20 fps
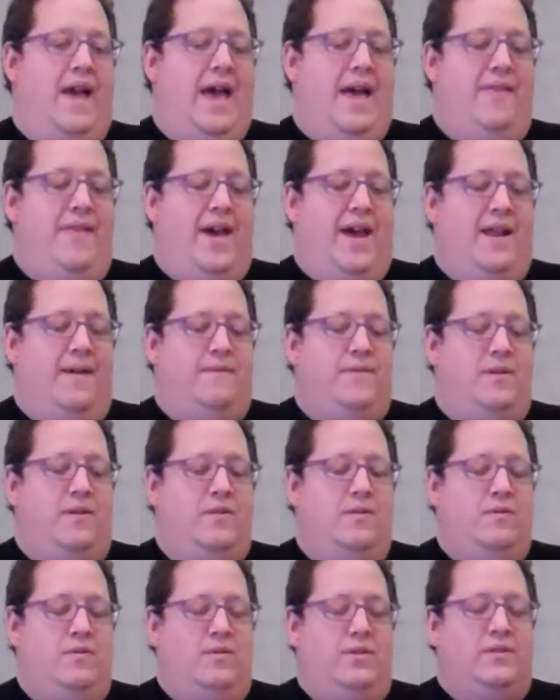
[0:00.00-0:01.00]
And that if
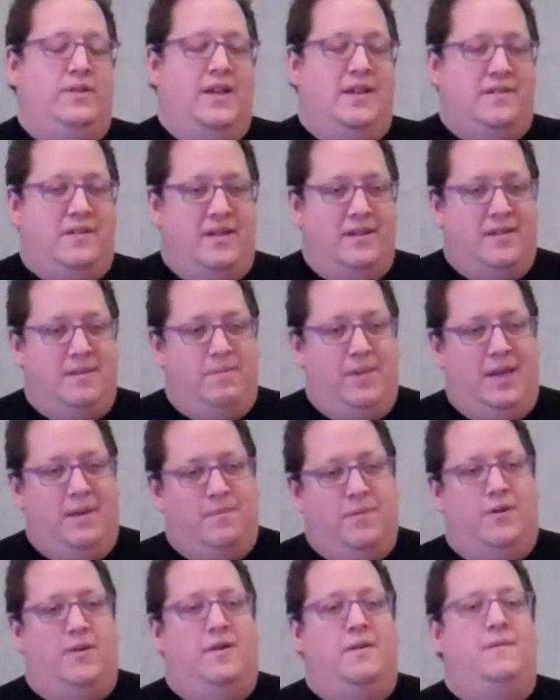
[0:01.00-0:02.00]
you listen to
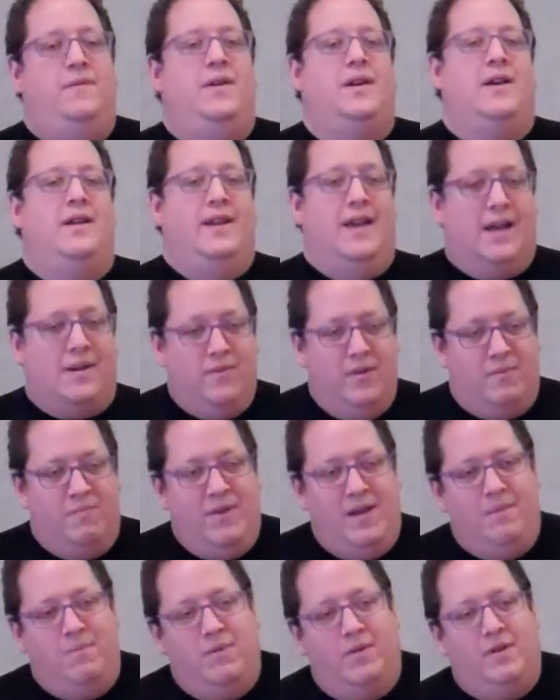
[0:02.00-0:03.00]
people, if you connect with
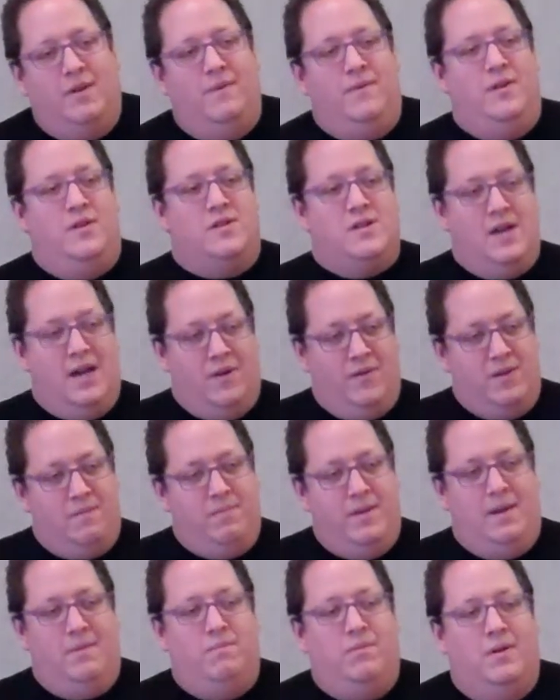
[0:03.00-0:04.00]
people, if you share
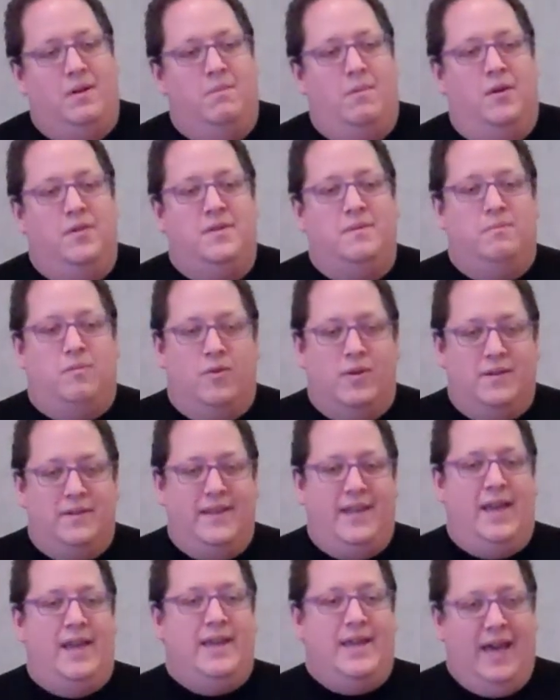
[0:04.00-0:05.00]
with people, and most
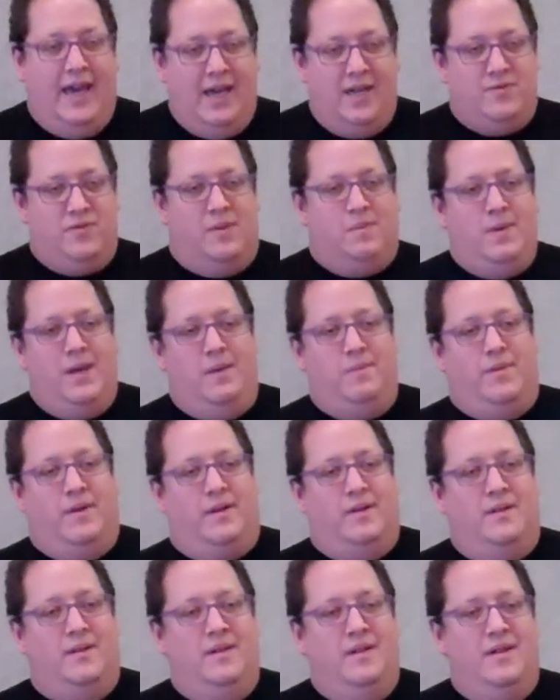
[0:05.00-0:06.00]
importantly, engage with
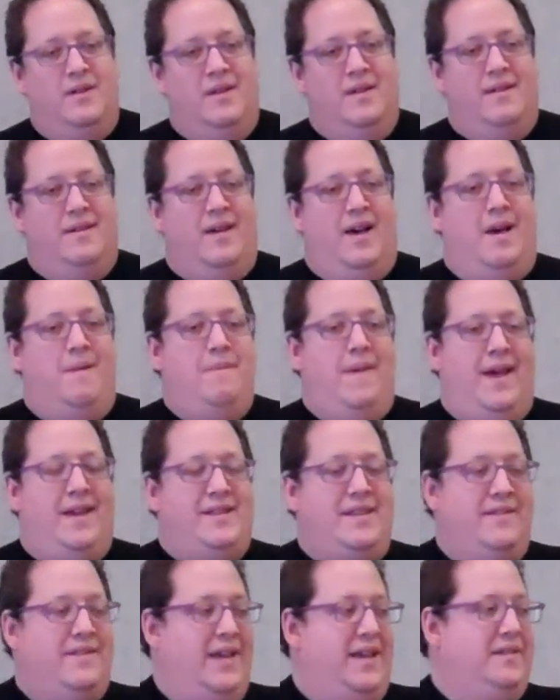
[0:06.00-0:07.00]
people,
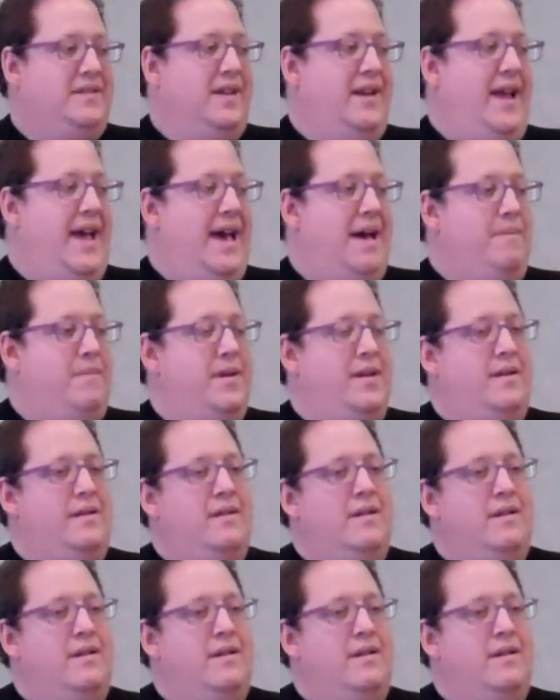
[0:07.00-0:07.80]
amazing things can happen.